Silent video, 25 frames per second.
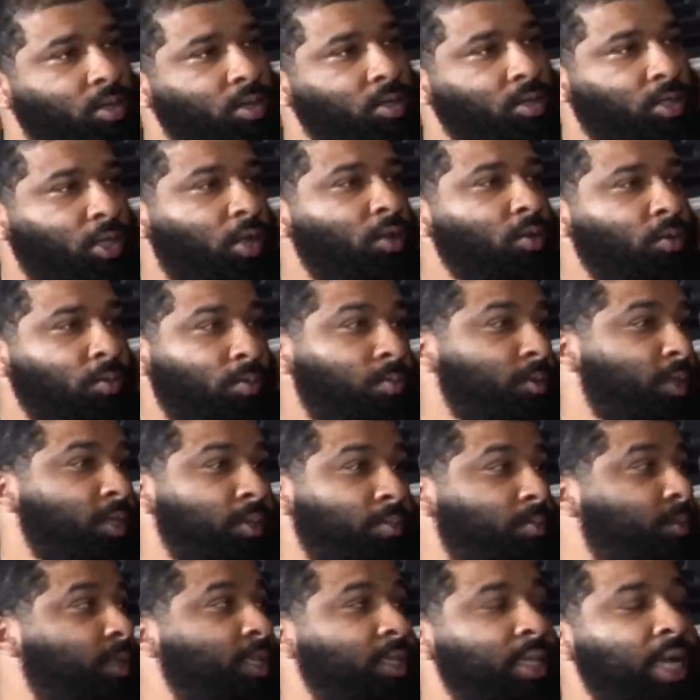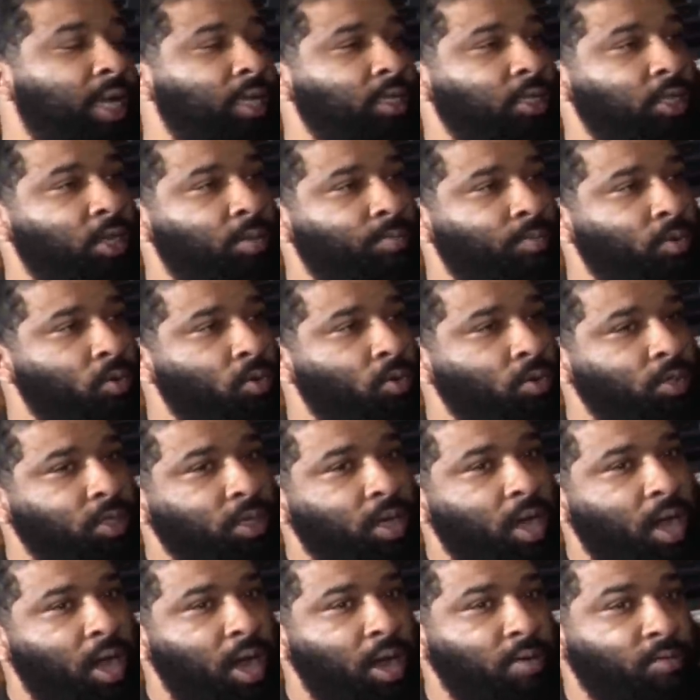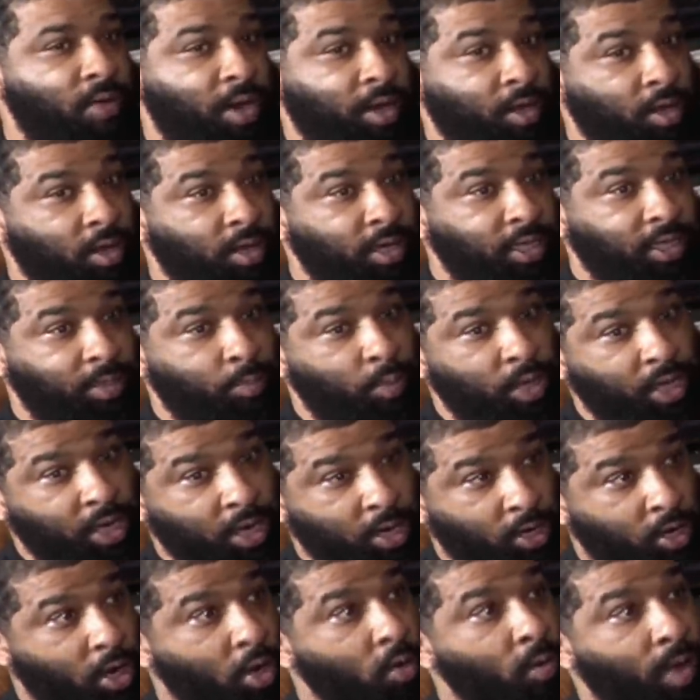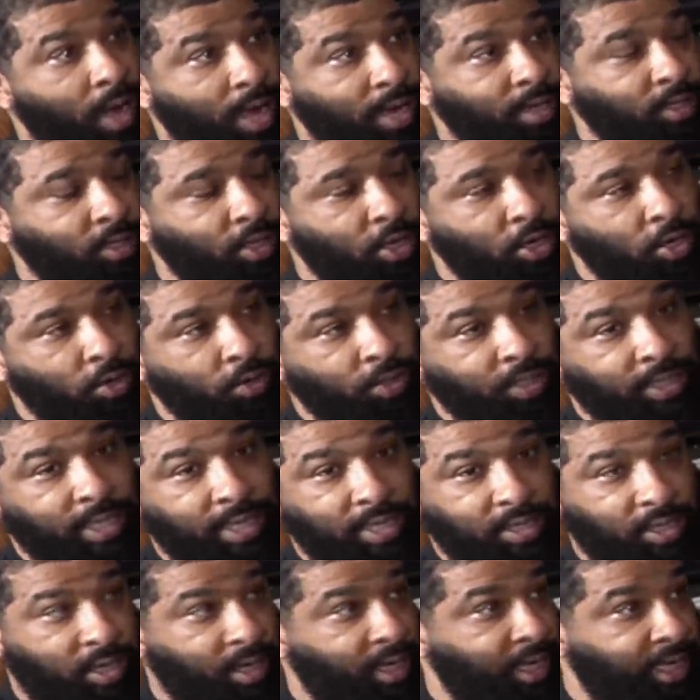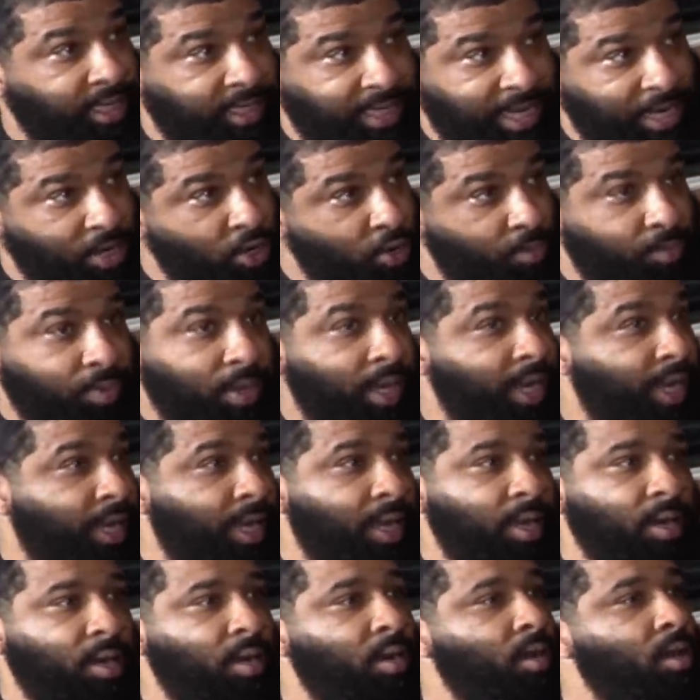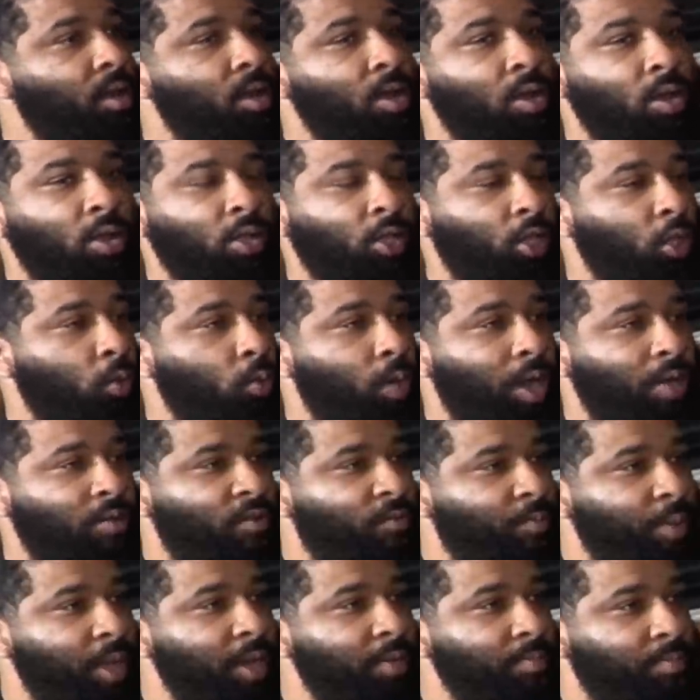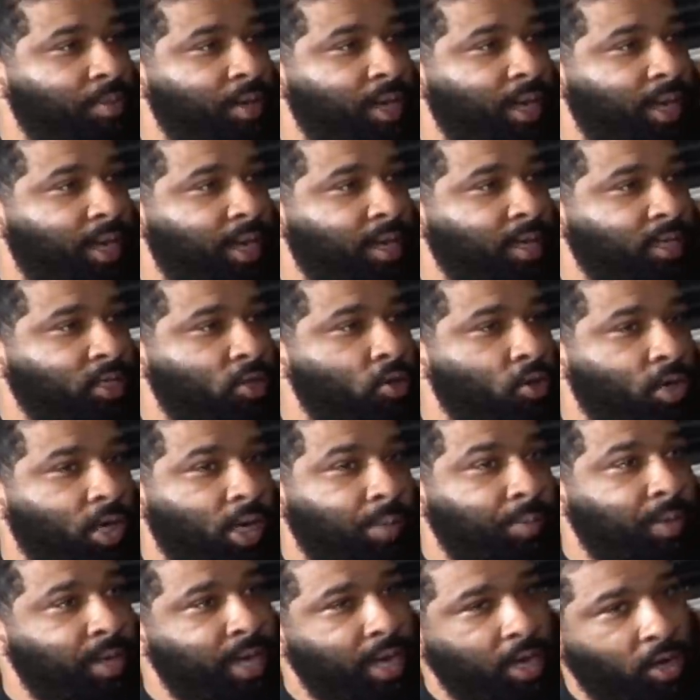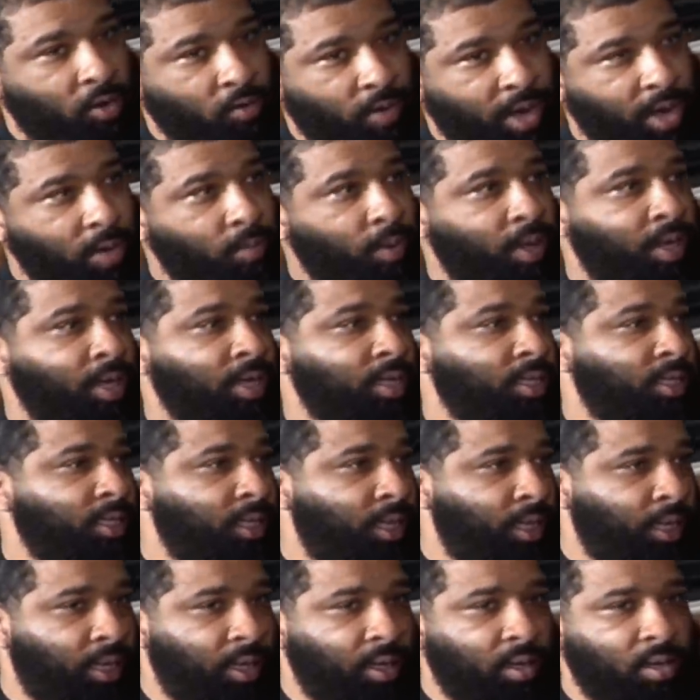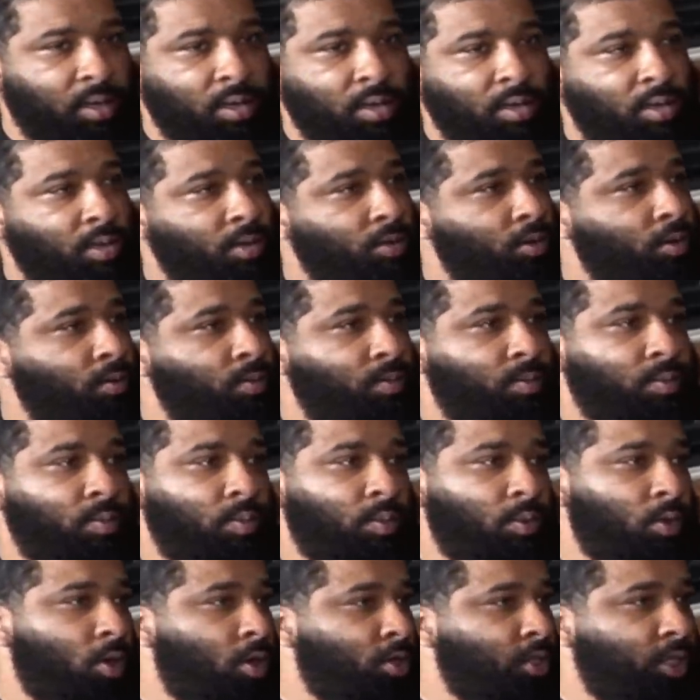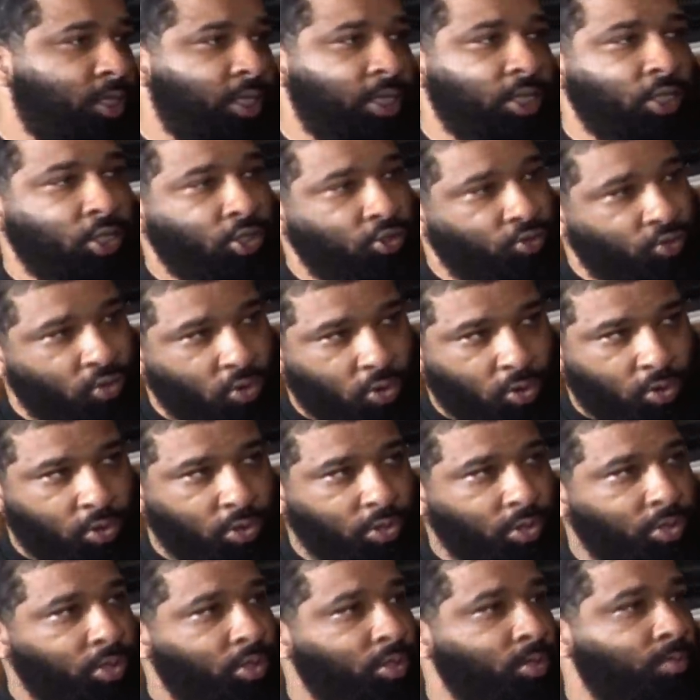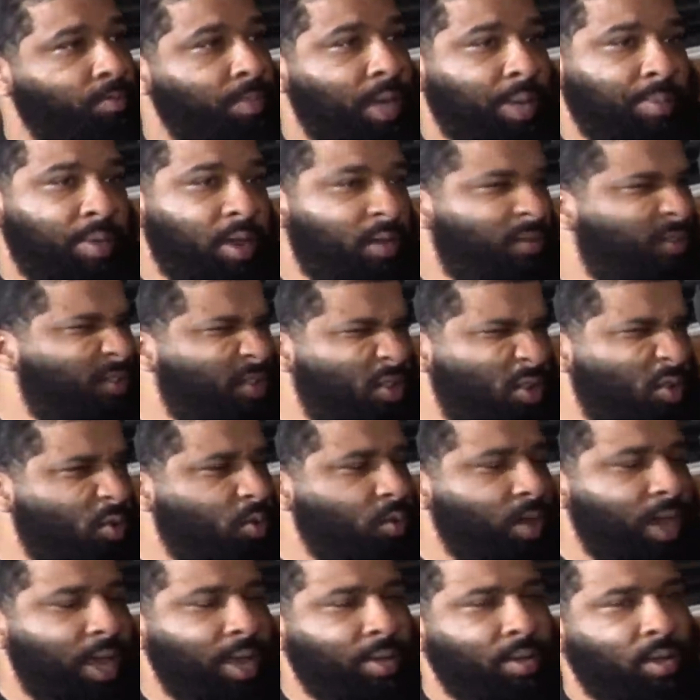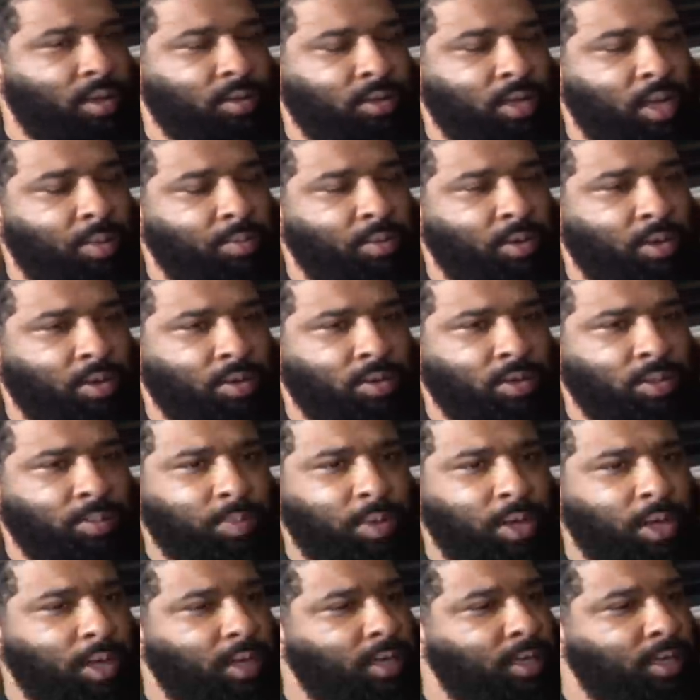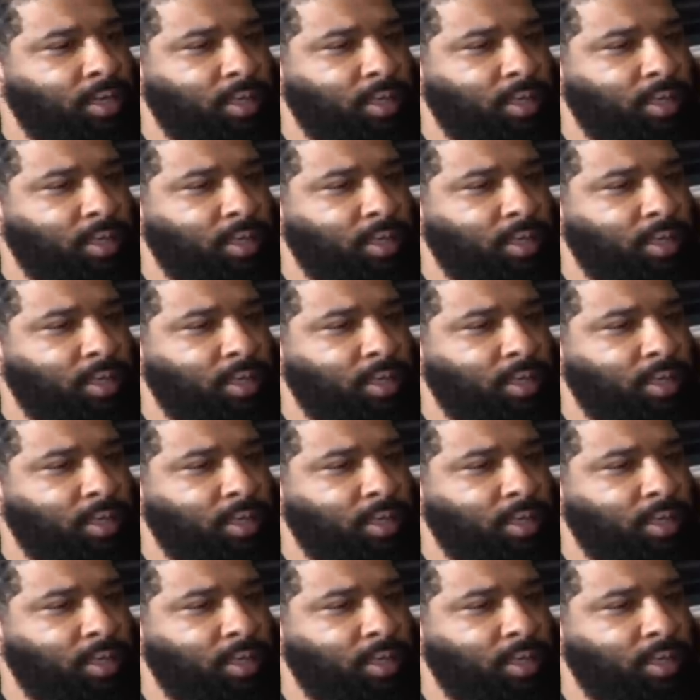So it's down to the board. I reckon we're going to go out into the new season, continue playing the way we've been playing. It's not going to be that great. We're going to see losses, draws, maybe a few W's, but